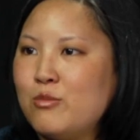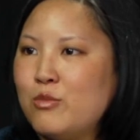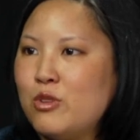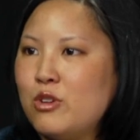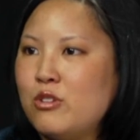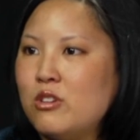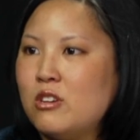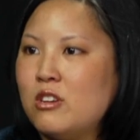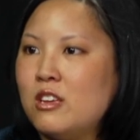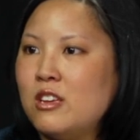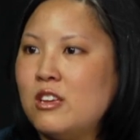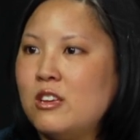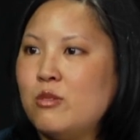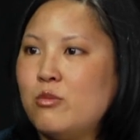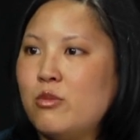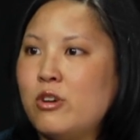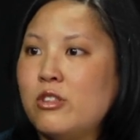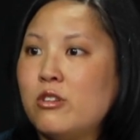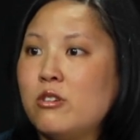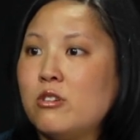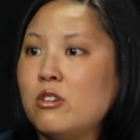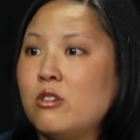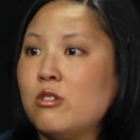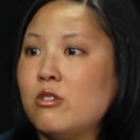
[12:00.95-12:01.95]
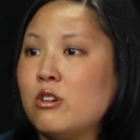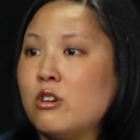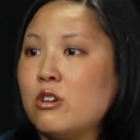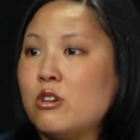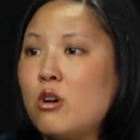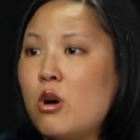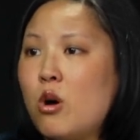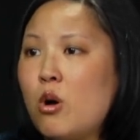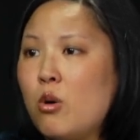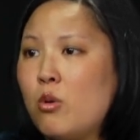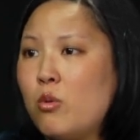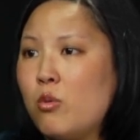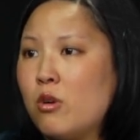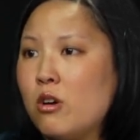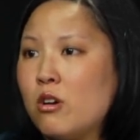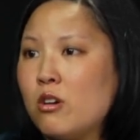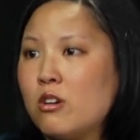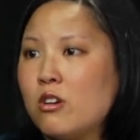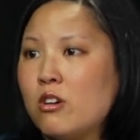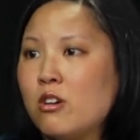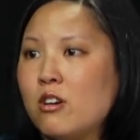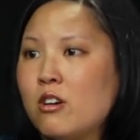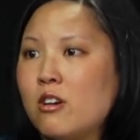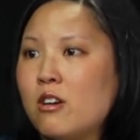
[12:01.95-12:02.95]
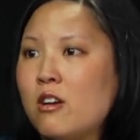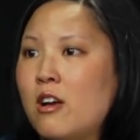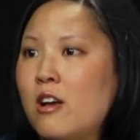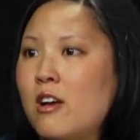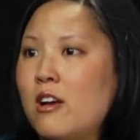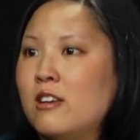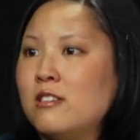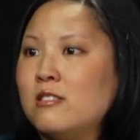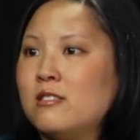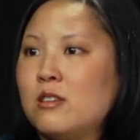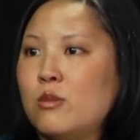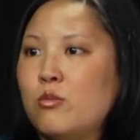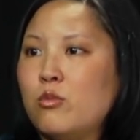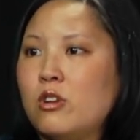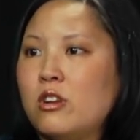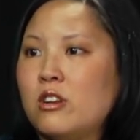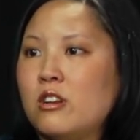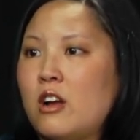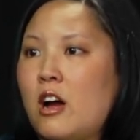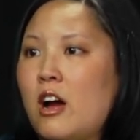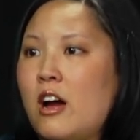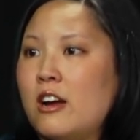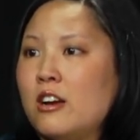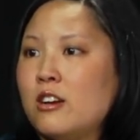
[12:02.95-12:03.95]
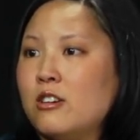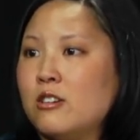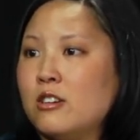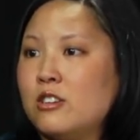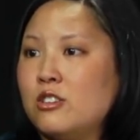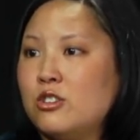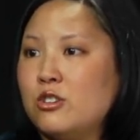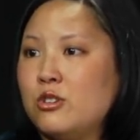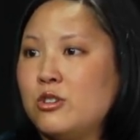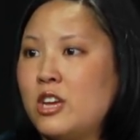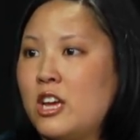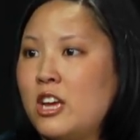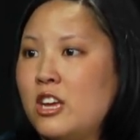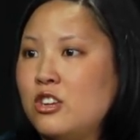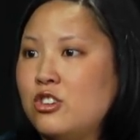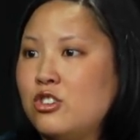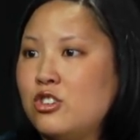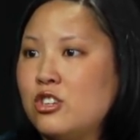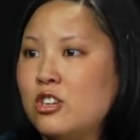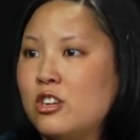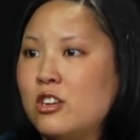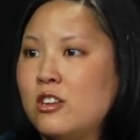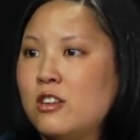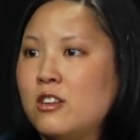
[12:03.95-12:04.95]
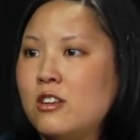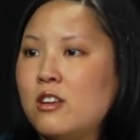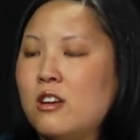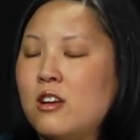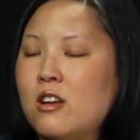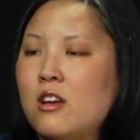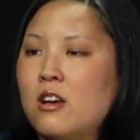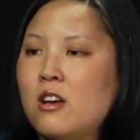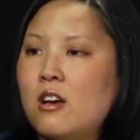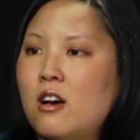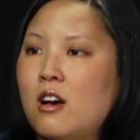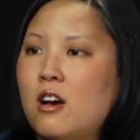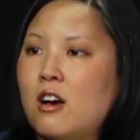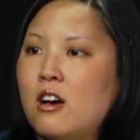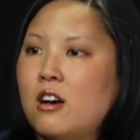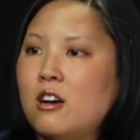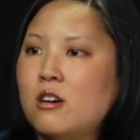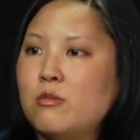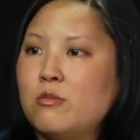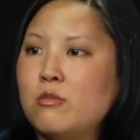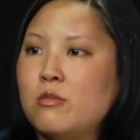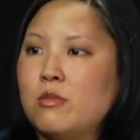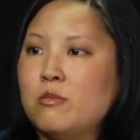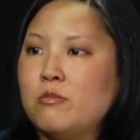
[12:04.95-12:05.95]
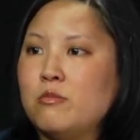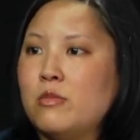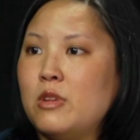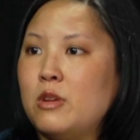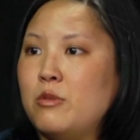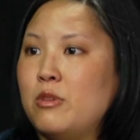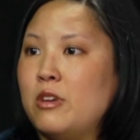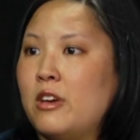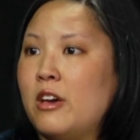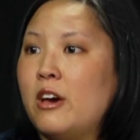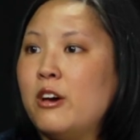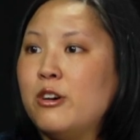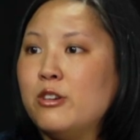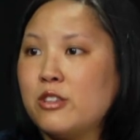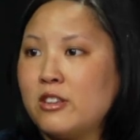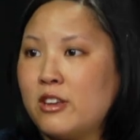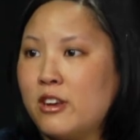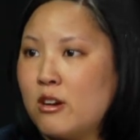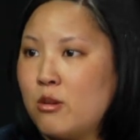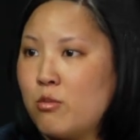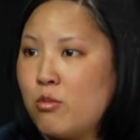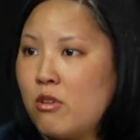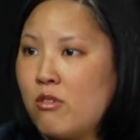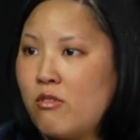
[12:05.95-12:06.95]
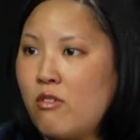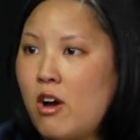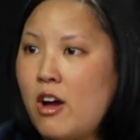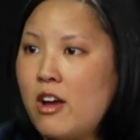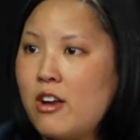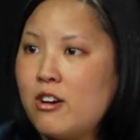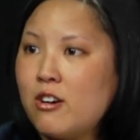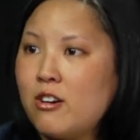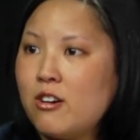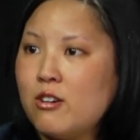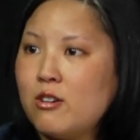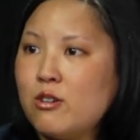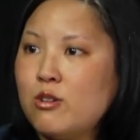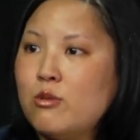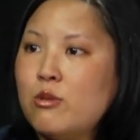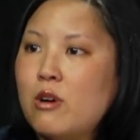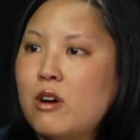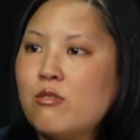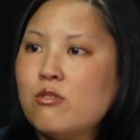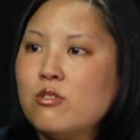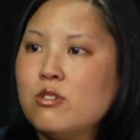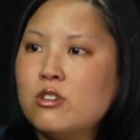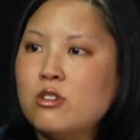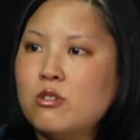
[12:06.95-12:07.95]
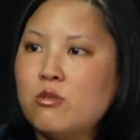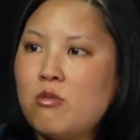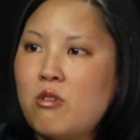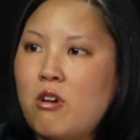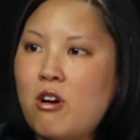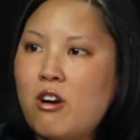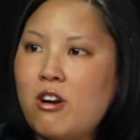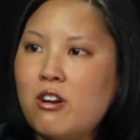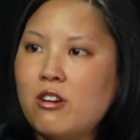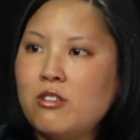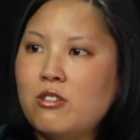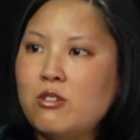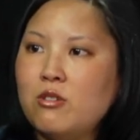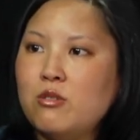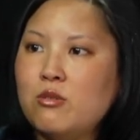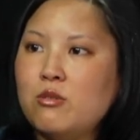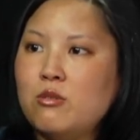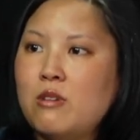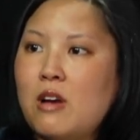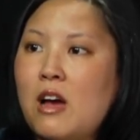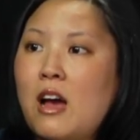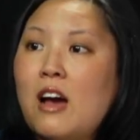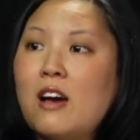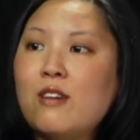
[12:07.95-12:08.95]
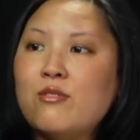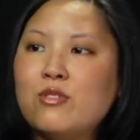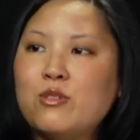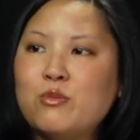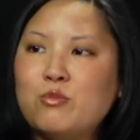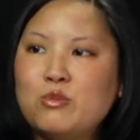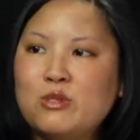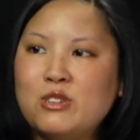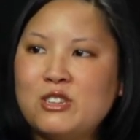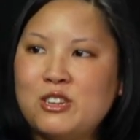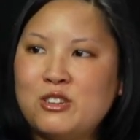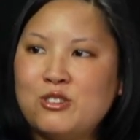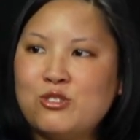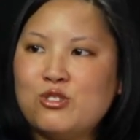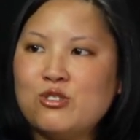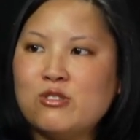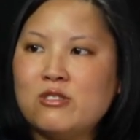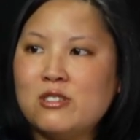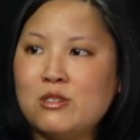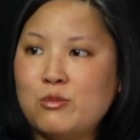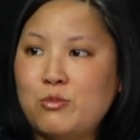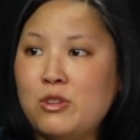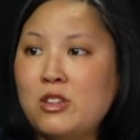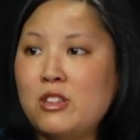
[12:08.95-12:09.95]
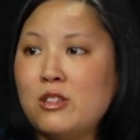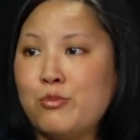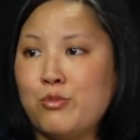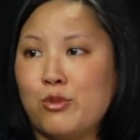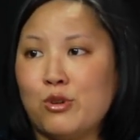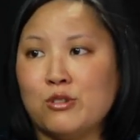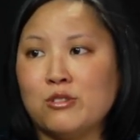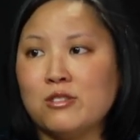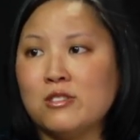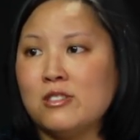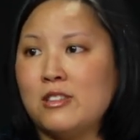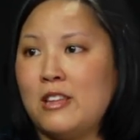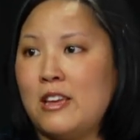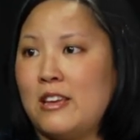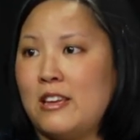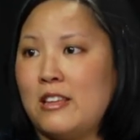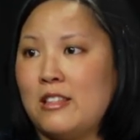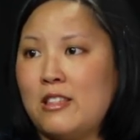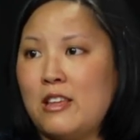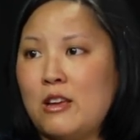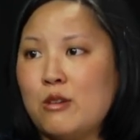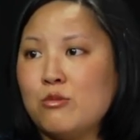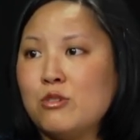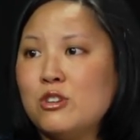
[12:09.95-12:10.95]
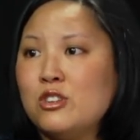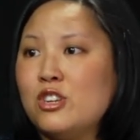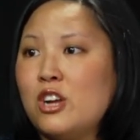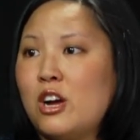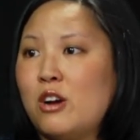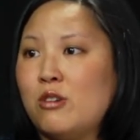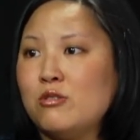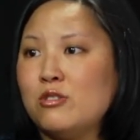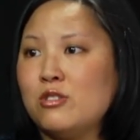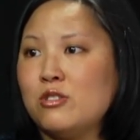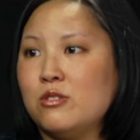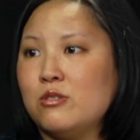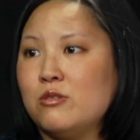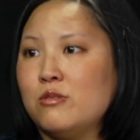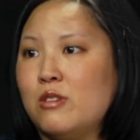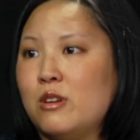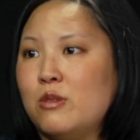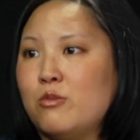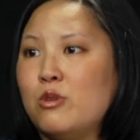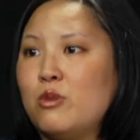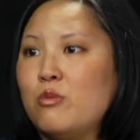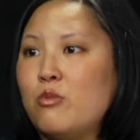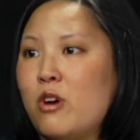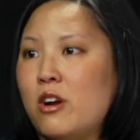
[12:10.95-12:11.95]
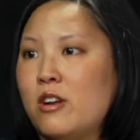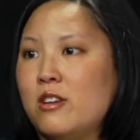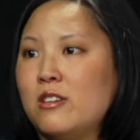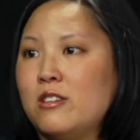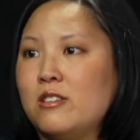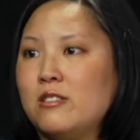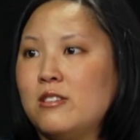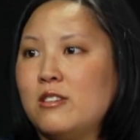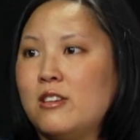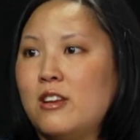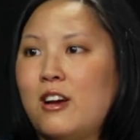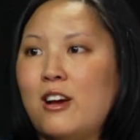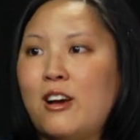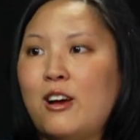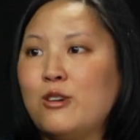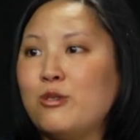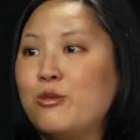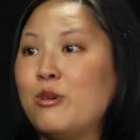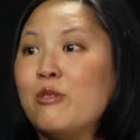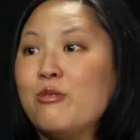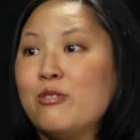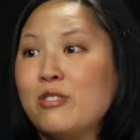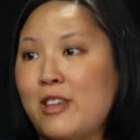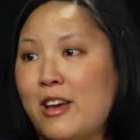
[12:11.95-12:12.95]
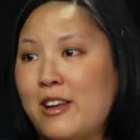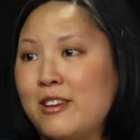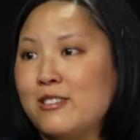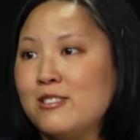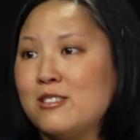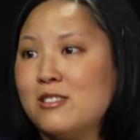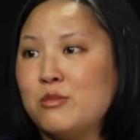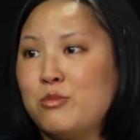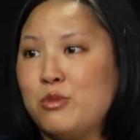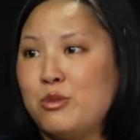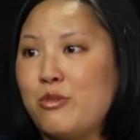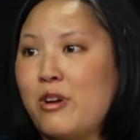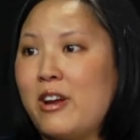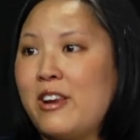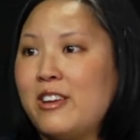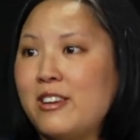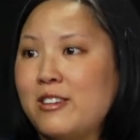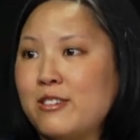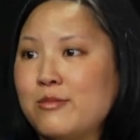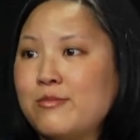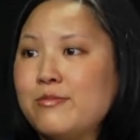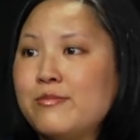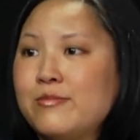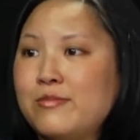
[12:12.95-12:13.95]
community, whether you're a coworker, someone in higher education, maybe a healthcare provider, whoever you are, you have the potential to be the person they reach out to, and we want whoever that is to be ready.